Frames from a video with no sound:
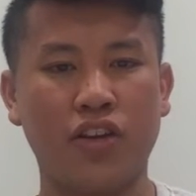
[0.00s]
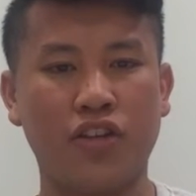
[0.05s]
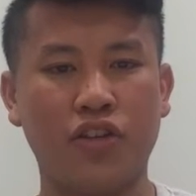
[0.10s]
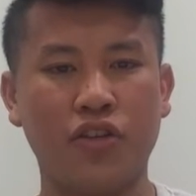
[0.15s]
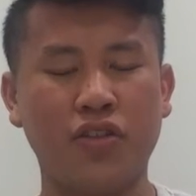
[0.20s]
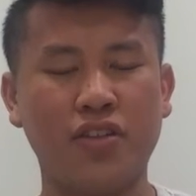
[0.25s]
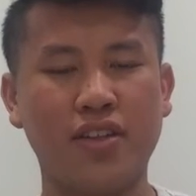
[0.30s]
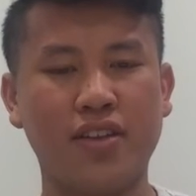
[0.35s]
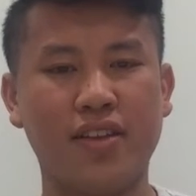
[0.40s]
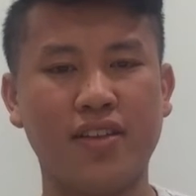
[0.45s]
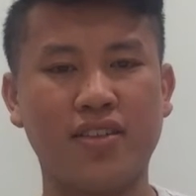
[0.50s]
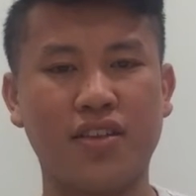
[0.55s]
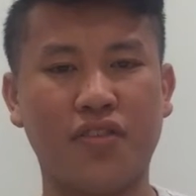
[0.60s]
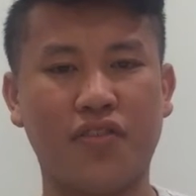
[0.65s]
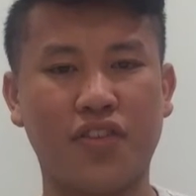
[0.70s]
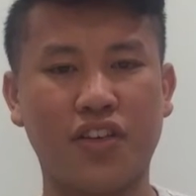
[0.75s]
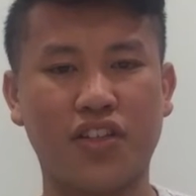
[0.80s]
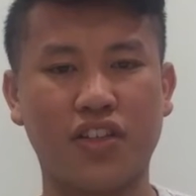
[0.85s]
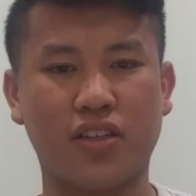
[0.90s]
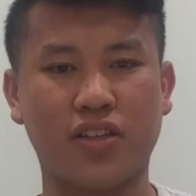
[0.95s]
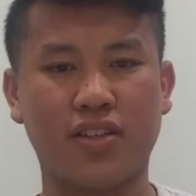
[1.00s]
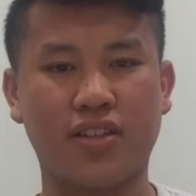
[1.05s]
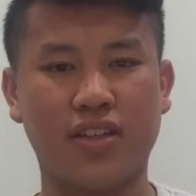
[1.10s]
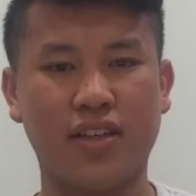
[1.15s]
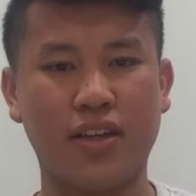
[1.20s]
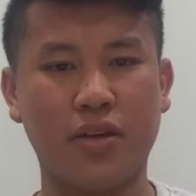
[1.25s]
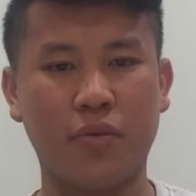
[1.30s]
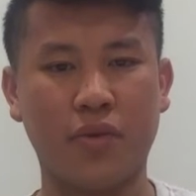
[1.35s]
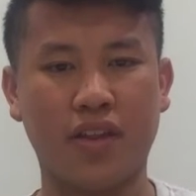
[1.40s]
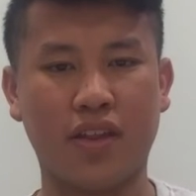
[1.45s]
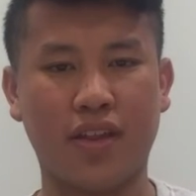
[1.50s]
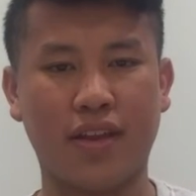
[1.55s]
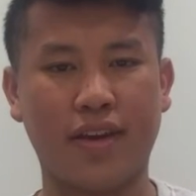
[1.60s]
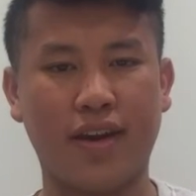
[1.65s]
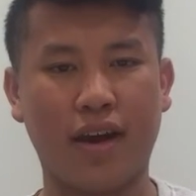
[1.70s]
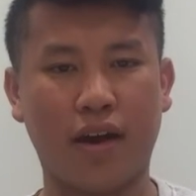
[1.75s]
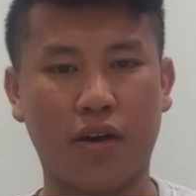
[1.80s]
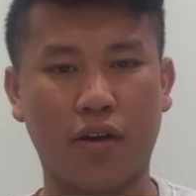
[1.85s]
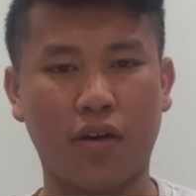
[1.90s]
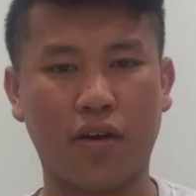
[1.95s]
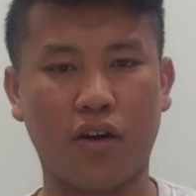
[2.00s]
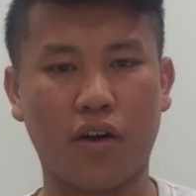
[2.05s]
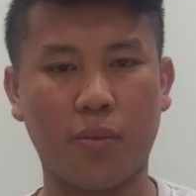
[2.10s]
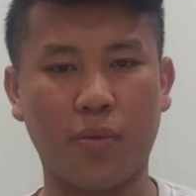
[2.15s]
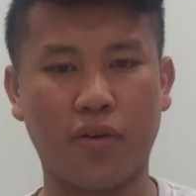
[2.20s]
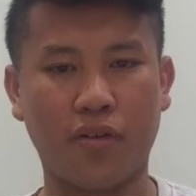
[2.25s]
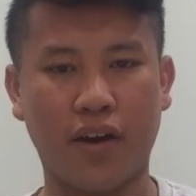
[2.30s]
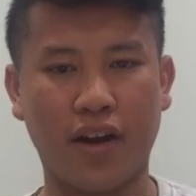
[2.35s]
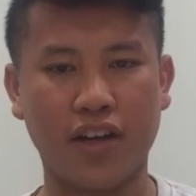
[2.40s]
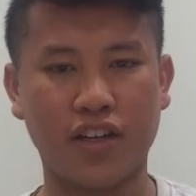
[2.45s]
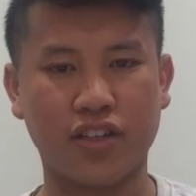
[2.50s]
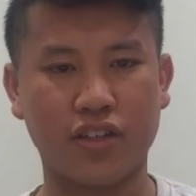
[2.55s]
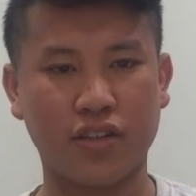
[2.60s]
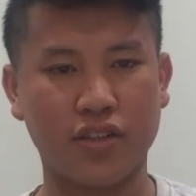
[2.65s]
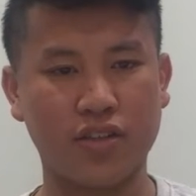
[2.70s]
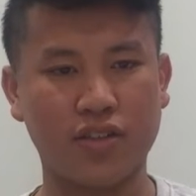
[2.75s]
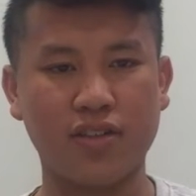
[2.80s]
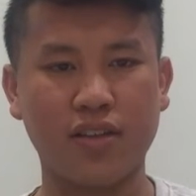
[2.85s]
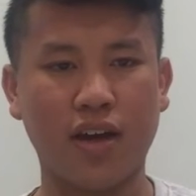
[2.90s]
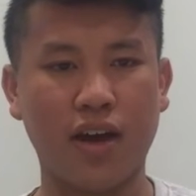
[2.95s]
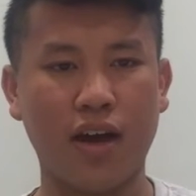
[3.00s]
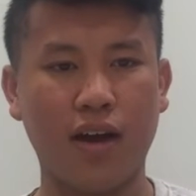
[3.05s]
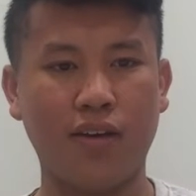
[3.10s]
Due to this efficiency within our operations